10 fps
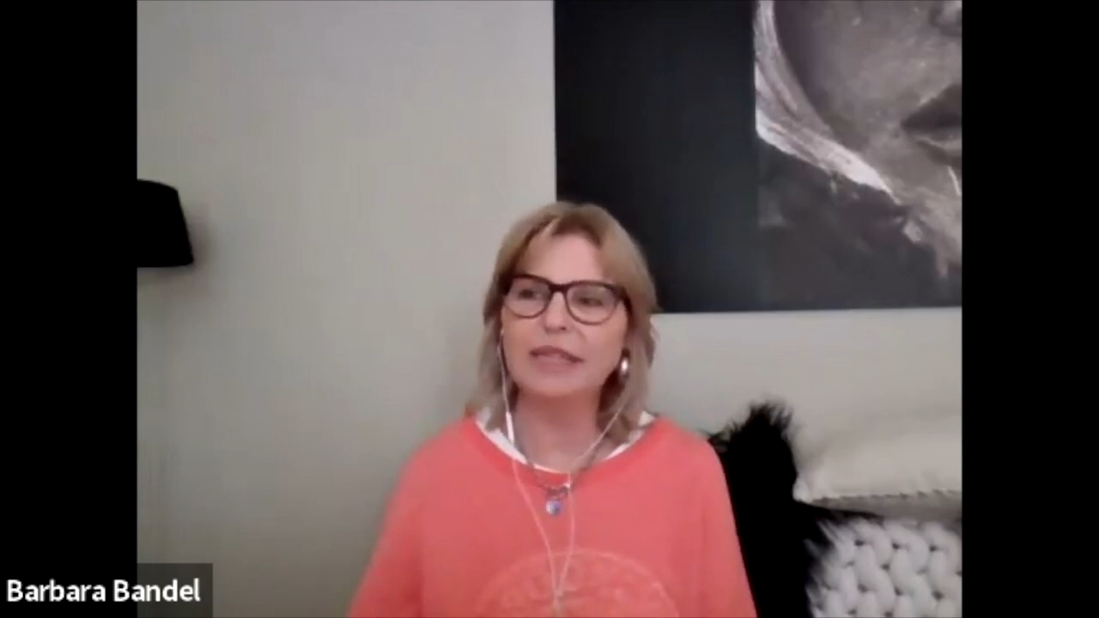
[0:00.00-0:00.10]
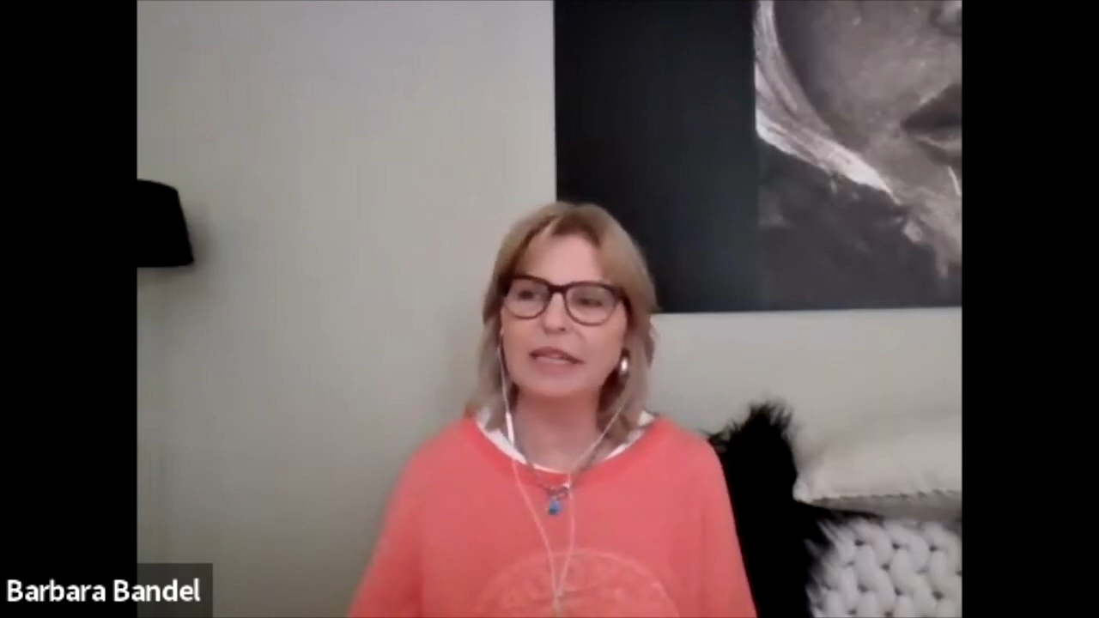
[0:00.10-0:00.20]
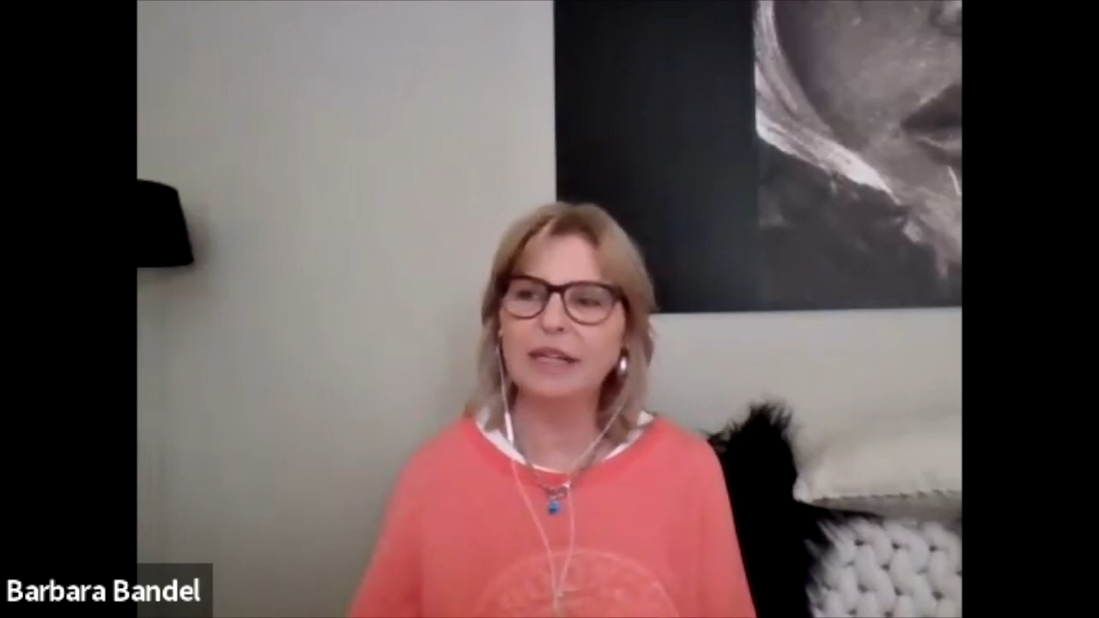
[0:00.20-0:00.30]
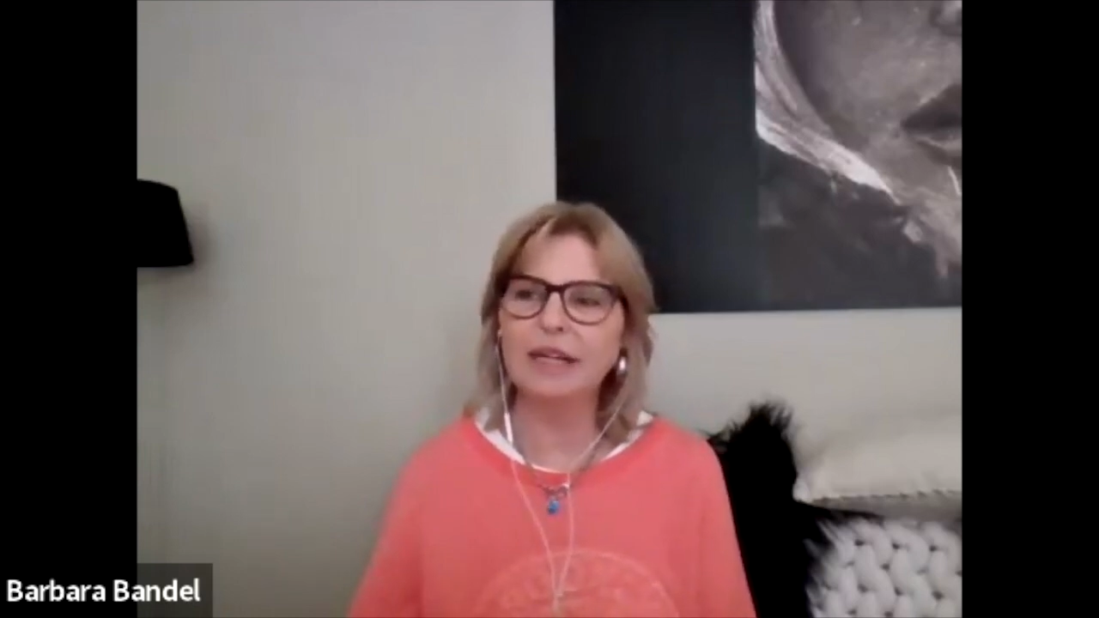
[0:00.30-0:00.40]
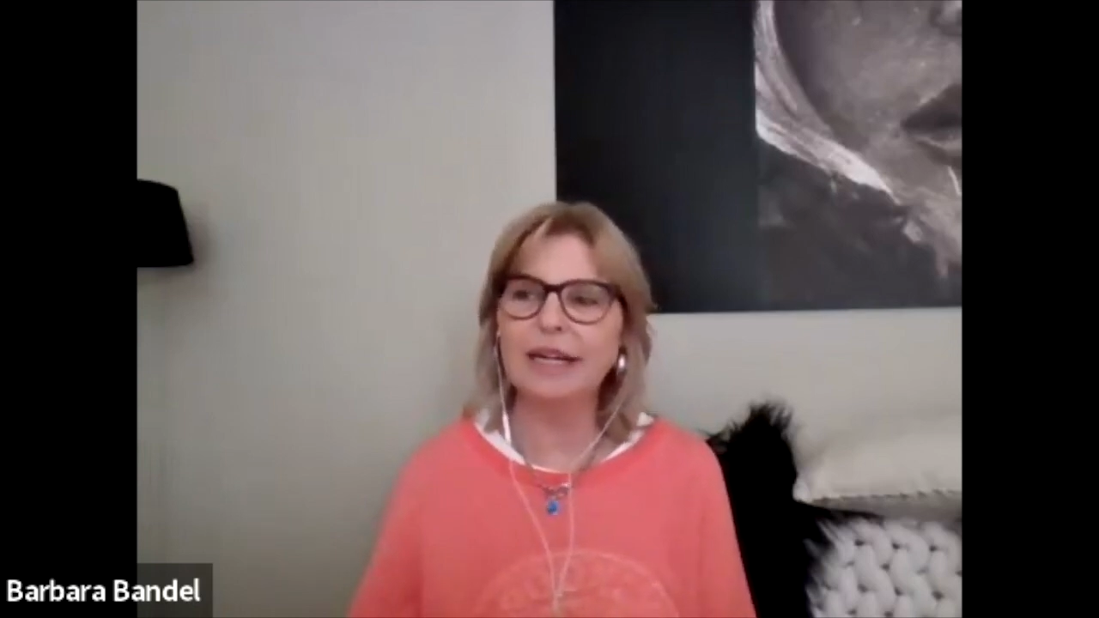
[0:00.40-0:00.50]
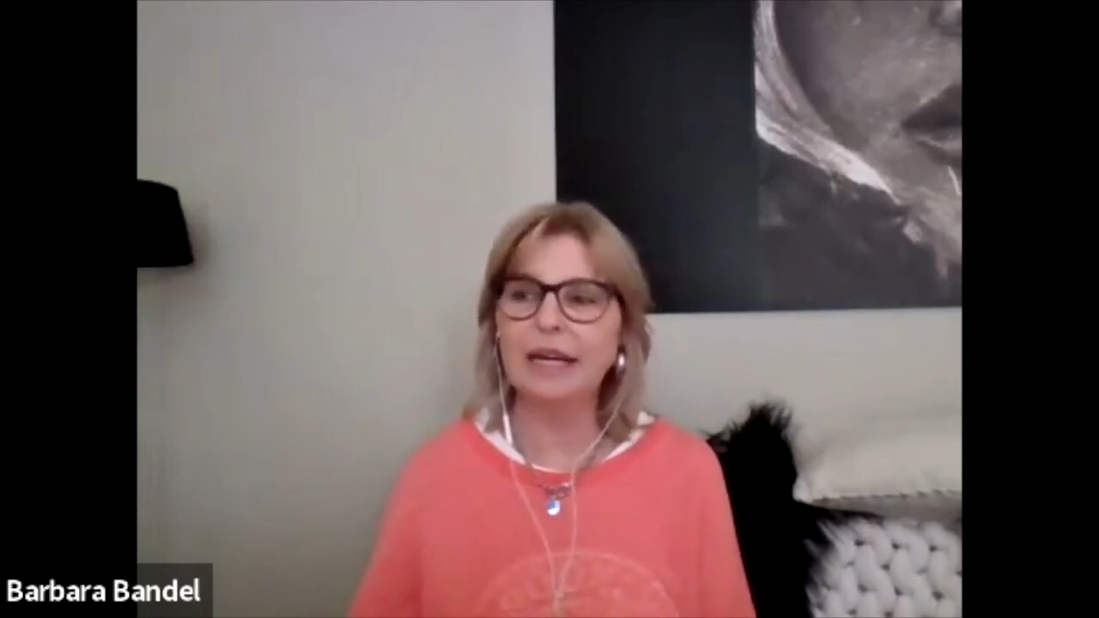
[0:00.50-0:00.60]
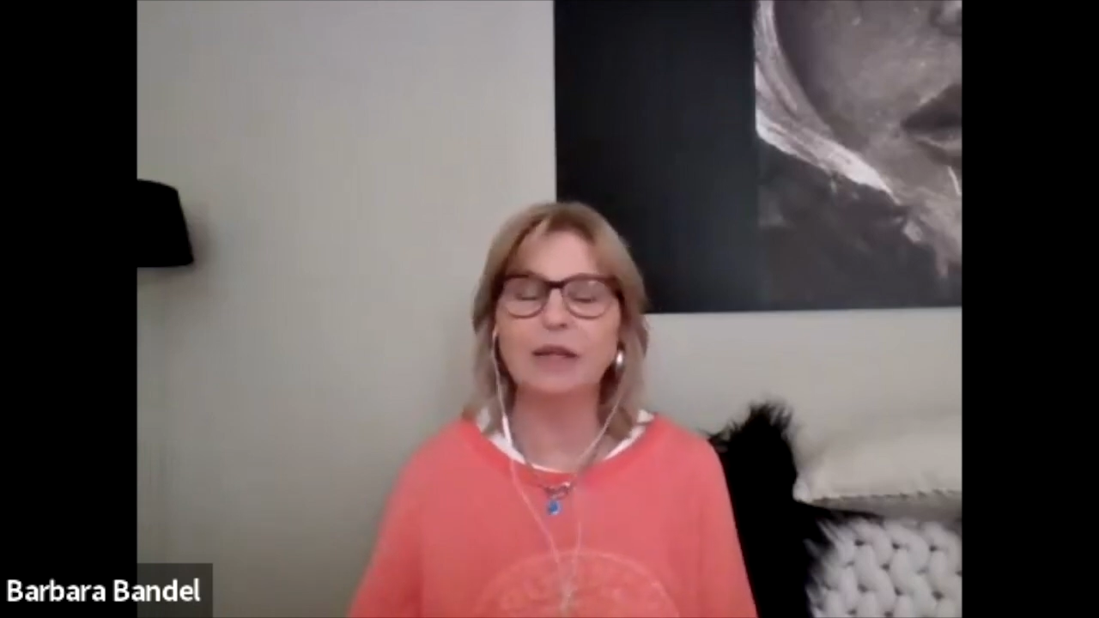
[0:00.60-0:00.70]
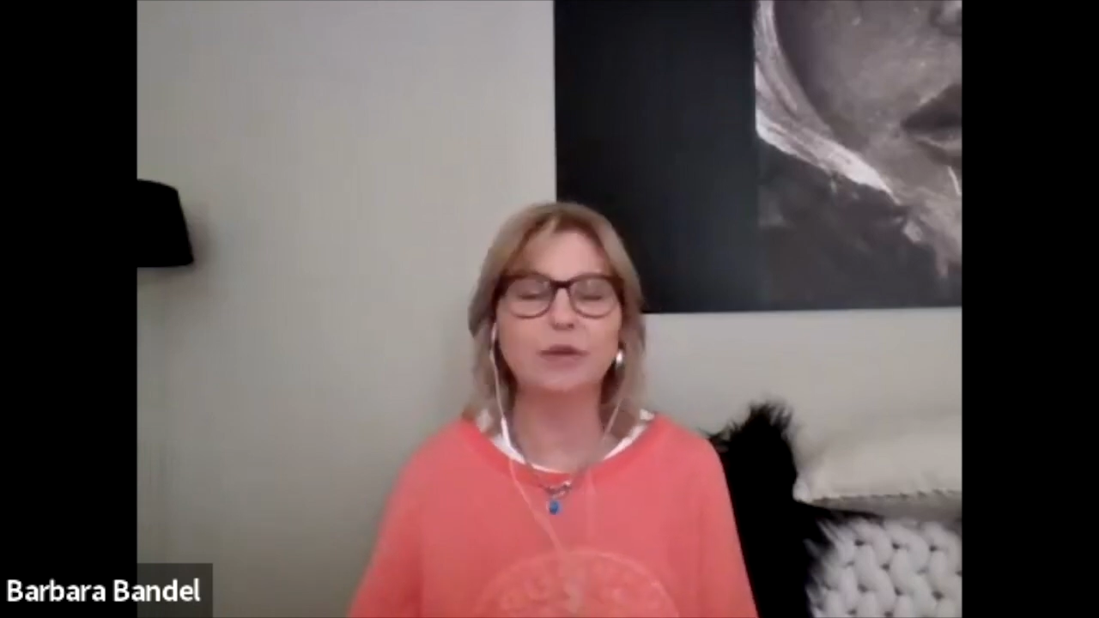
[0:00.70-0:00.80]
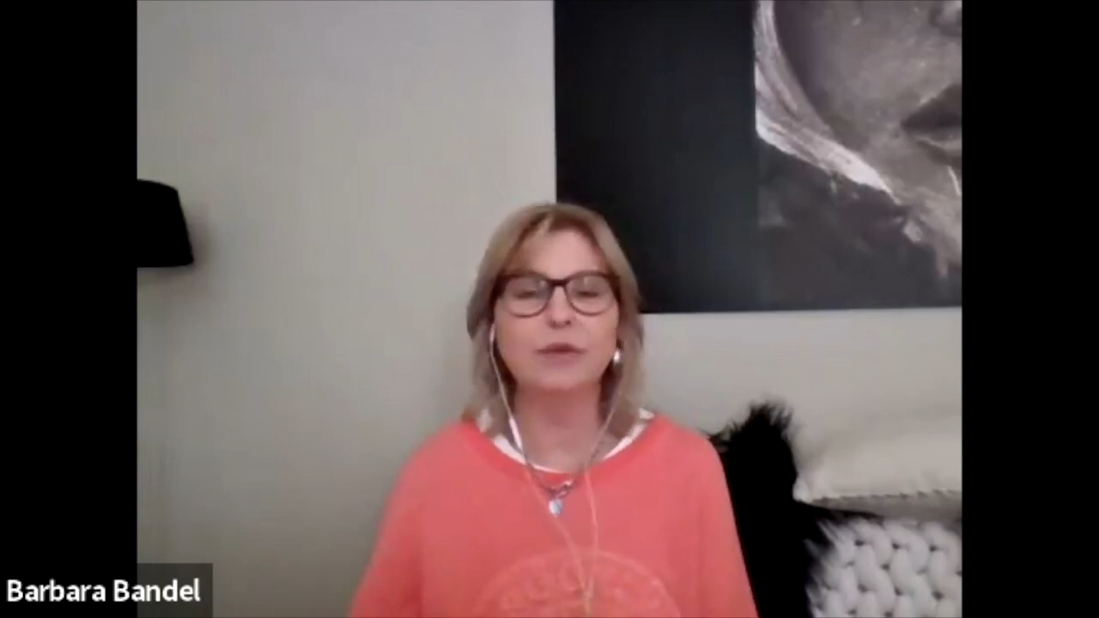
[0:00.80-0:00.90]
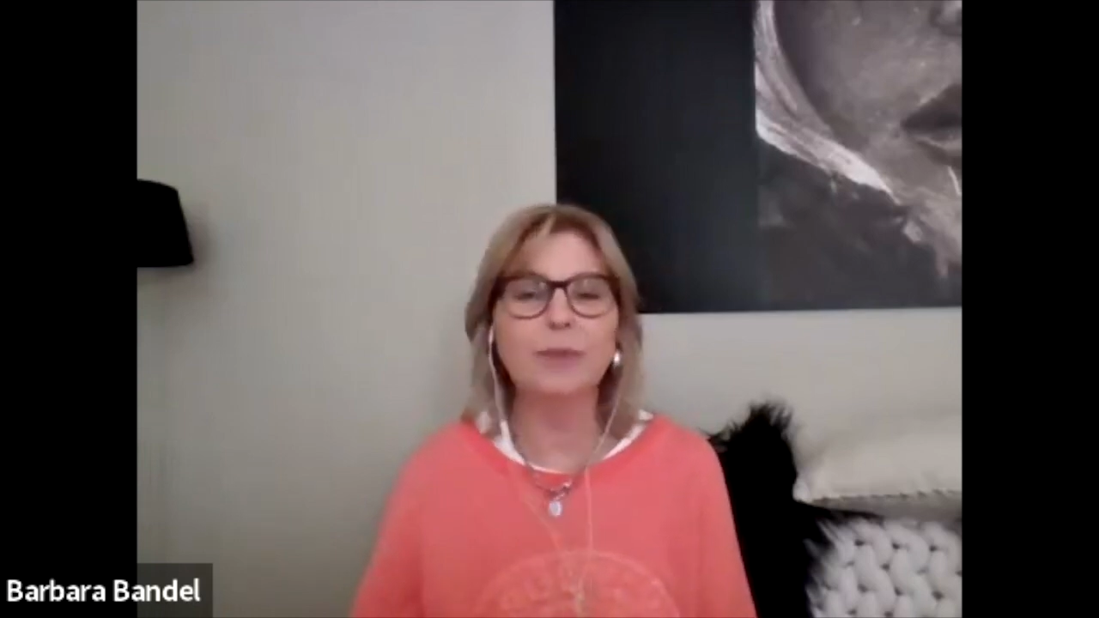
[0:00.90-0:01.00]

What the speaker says: year and I don't